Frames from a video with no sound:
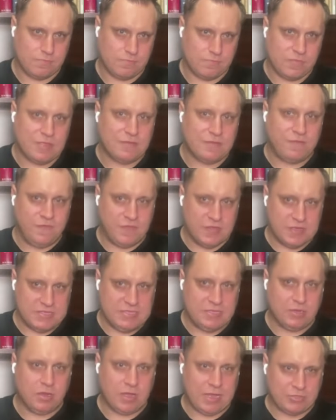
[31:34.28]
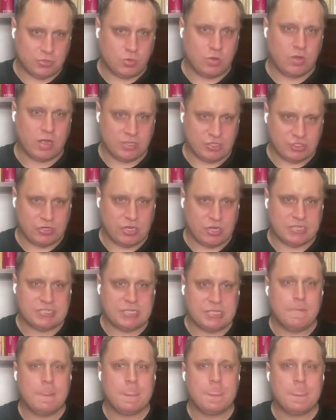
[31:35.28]
Physiological
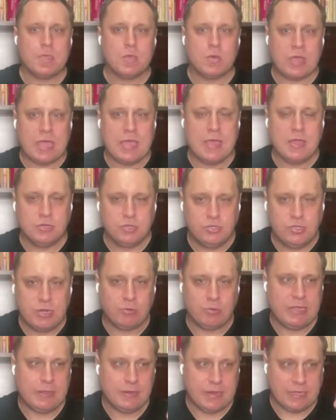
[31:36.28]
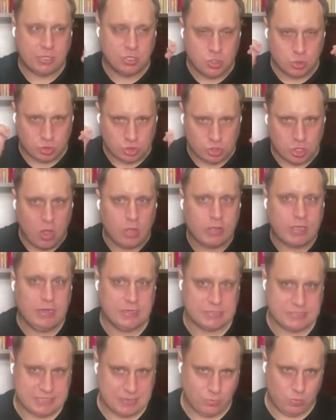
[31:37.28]
constructs. Okay, literally, like you're talking
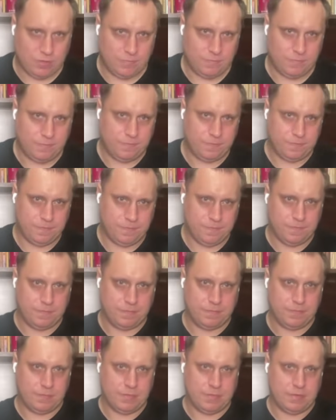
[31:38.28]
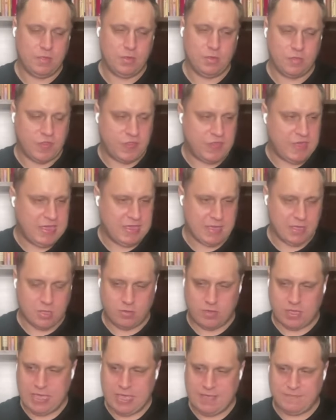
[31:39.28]
to someone. You're thinking,
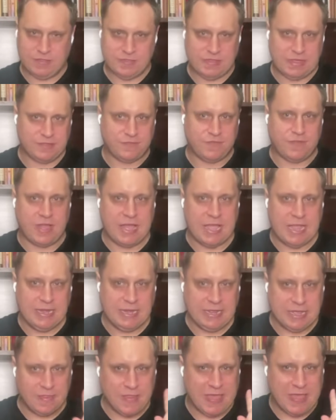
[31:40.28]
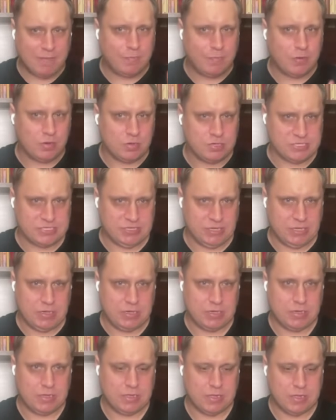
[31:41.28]
okay, everything's fine. And that person
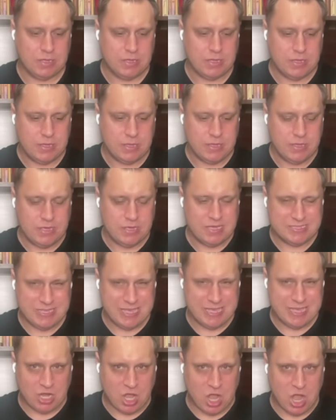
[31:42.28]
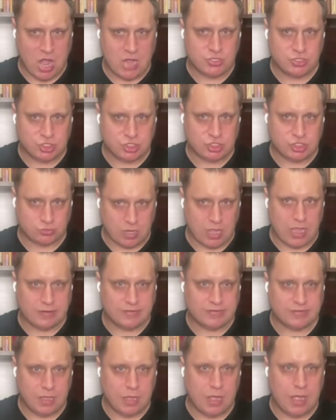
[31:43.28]
is a
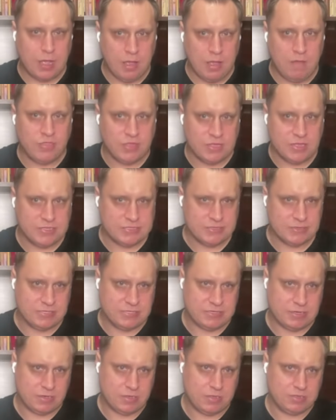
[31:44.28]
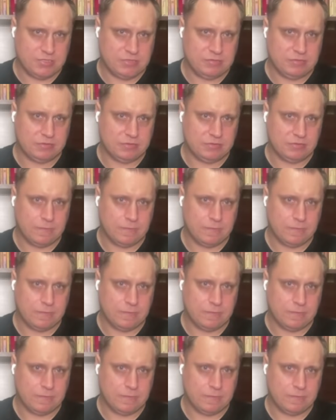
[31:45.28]
construct of this intelligence.